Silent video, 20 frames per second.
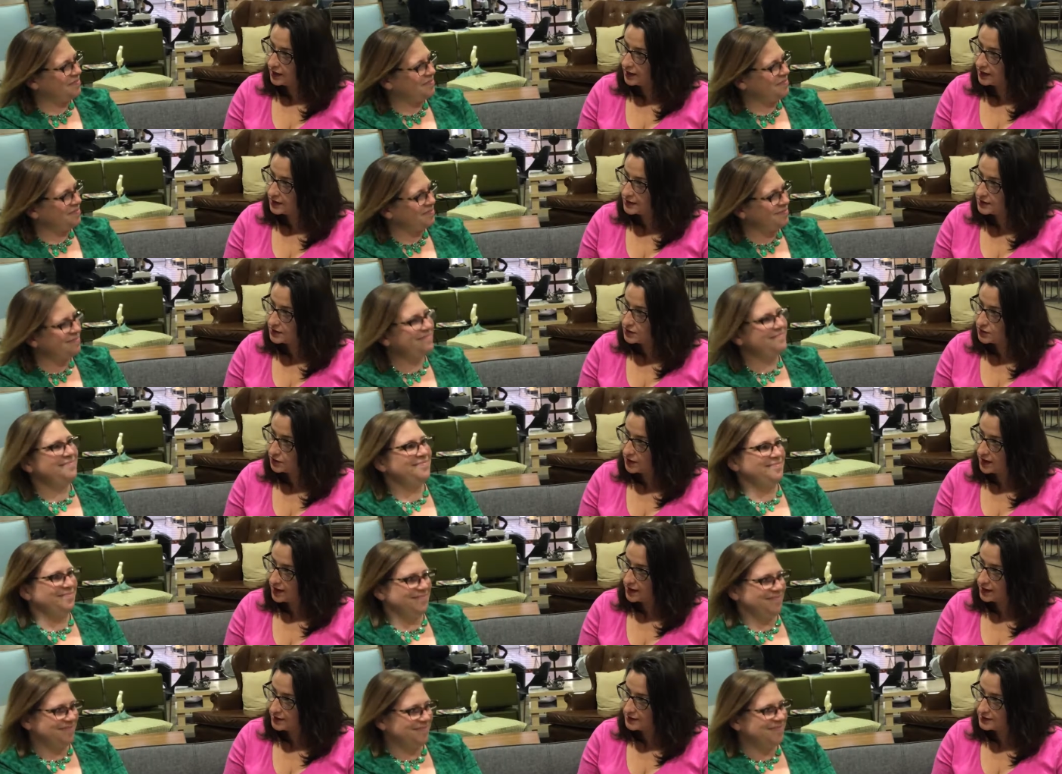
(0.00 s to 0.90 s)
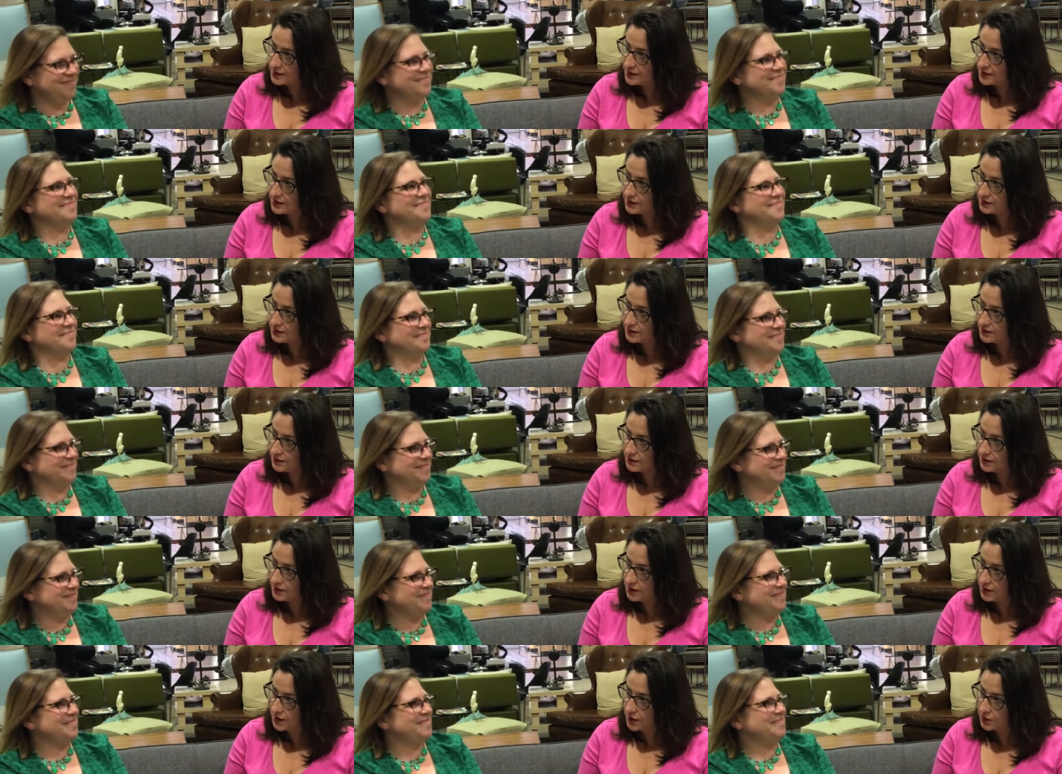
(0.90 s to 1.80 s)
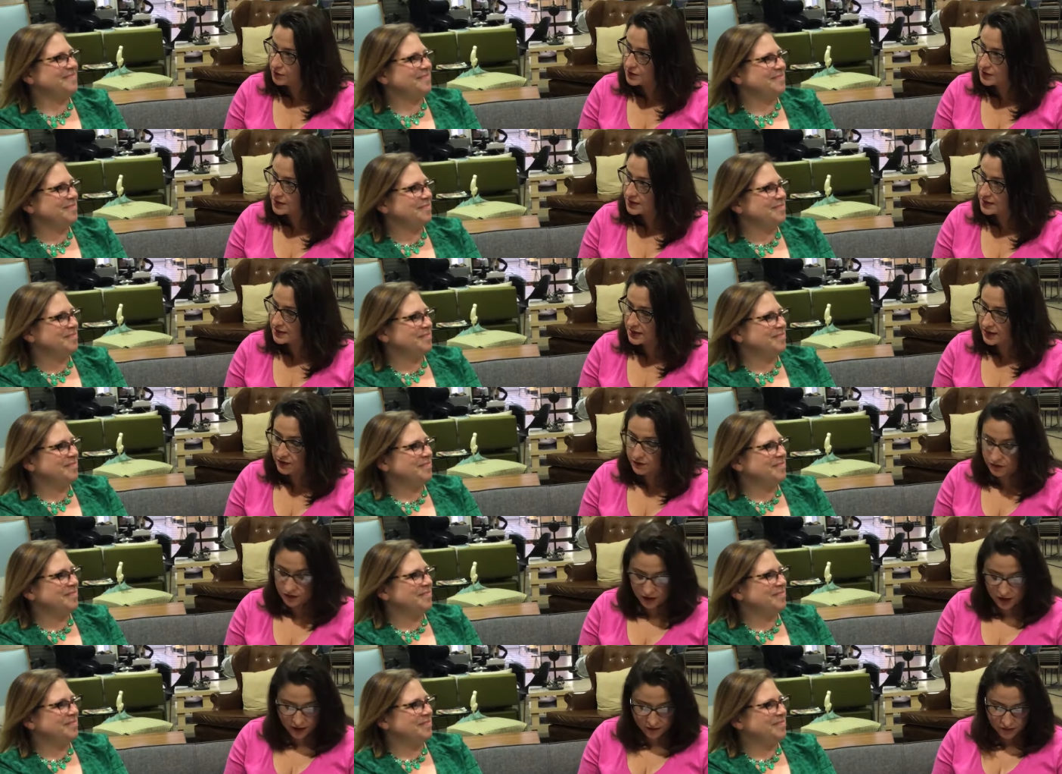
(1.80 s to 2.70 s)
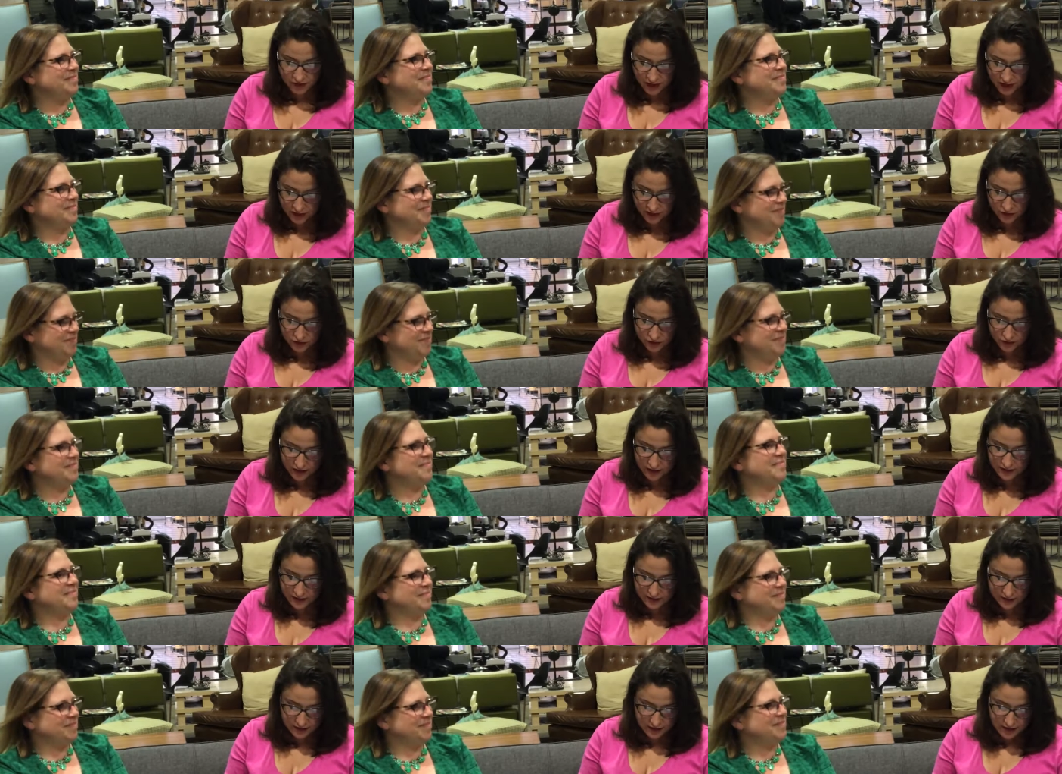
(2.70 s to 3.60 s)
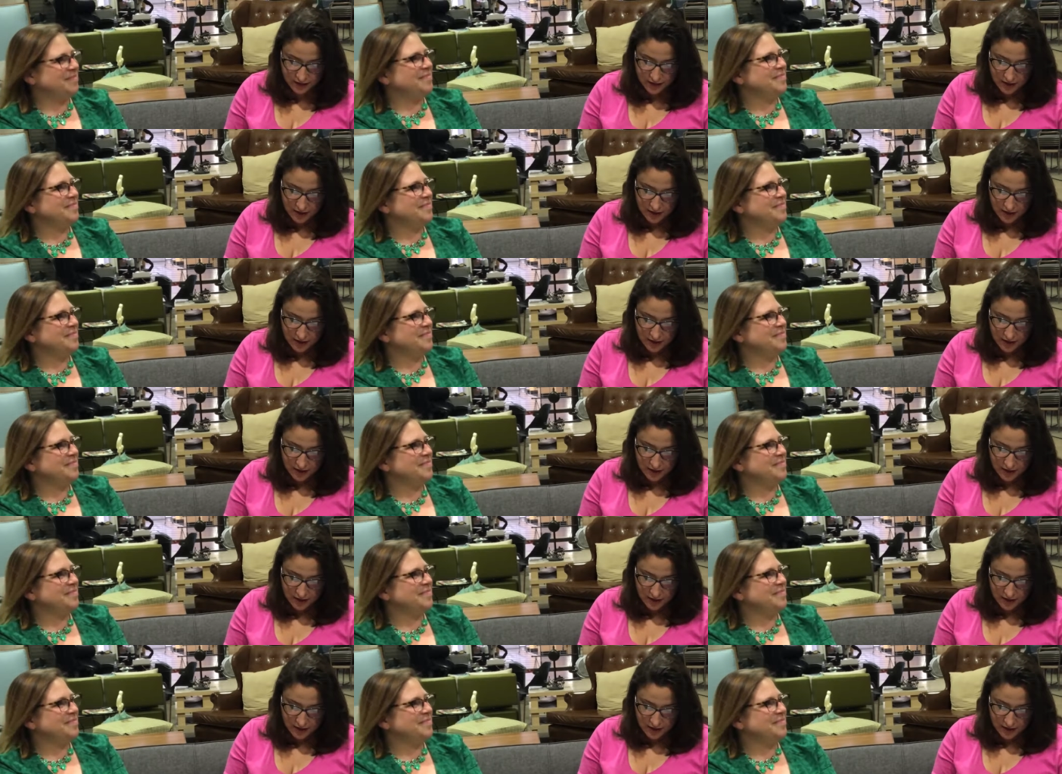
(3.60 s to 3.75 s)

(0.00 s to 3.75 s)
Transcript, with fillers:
Speaker 1: kids, right? To mm -hmm. you know to see if they have that interest.